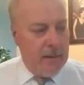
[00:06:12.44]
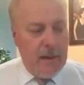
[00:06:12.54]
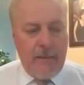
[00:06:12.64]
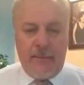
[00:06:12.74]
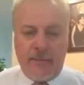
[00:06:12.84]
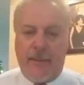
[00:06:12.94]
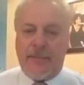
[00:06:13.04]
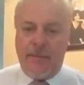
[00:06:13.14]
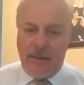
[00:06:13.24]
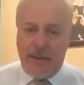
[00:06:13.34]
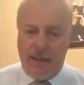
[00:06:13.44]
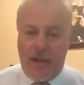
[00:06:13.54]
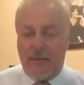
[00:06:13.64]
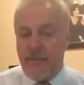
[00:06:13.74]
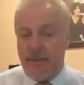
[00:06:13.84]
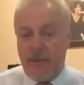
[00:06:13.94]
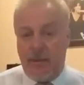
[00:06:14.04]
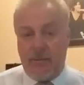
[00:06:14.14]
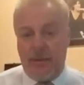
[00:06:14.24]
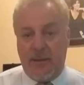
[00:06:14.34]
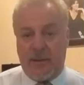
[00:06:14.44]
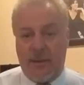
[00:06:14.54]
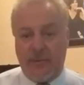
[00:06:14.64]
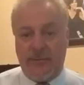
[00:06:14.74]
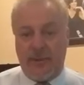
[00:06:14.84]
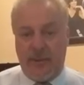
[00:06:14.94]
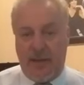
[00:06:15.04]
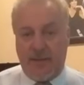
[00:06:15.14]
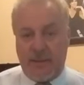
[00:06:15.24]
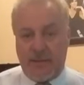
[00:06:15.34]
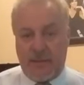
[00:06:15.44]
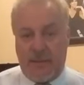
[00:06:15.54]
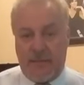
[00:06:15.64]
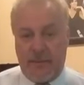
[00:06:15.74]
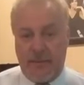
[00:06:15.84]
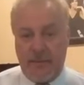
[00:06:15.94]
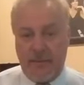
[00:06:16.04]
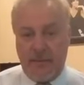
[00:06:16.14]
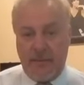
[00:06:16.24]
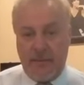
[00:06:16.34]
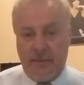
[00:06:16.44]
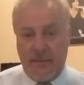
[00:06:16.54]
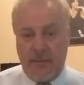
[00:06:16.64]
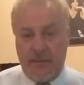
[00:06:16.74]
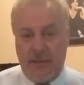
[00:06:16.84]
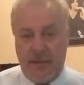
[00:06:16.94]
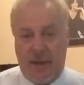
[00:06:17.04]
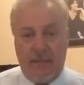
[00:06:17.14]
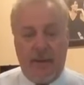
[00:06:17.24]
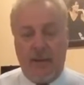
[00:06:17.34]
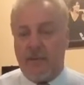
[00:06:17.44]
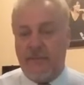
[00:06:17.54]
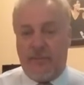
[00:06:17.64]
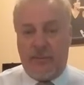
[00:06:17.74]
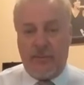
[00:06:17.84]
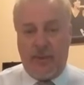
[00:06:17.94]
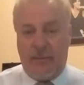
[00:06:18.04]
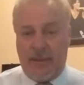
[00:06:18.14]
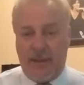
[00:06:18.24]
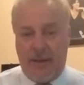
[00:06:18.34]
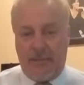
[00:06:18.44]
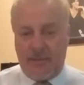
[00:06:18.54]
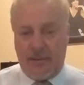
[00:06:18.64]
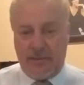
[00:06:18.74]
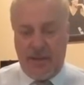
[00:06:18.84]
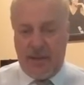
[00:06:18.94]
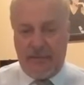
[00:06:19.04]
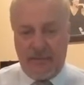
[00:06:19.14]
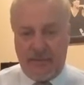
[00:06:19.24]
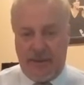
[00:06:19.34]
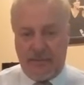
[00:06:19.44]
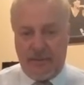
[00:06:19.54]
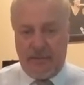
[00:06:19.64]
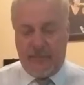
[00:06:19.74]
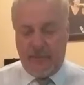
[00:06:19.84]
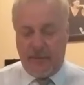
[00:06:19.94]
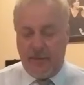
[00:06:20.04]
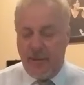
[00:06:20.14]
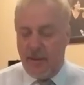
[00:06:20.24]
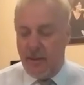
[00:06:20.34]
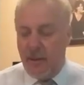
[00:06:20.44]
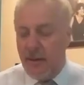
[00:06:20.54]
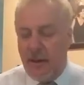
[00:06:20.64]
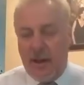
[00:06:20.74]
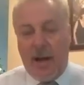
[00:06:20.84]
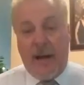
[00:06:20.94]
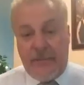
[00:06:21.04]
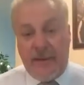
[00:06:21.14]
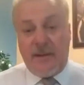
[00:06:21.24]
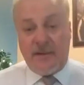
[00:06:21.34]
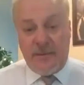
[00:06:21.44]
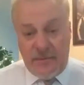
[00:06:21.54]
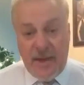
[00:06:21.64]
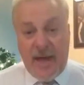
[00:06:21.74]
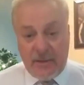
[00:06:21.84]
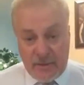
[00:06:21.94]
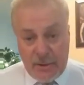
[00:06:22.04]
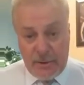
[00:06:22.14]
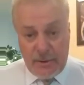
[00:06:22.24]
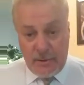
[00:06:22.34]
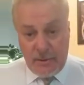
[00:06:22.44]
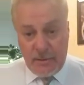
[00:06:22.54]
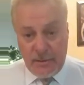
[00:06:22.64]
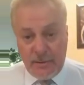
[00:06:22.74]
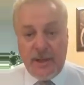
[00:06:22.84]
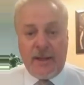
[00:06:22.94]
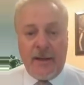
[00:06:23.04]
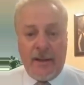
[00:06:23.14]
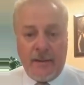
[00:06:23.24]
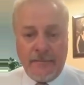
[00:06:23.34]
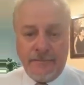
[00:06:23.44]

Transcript: if it was up to me, I would be the only one in the country that had this software. I'm not looking forward to all my competition having the same software. I think it's that good. Check it out.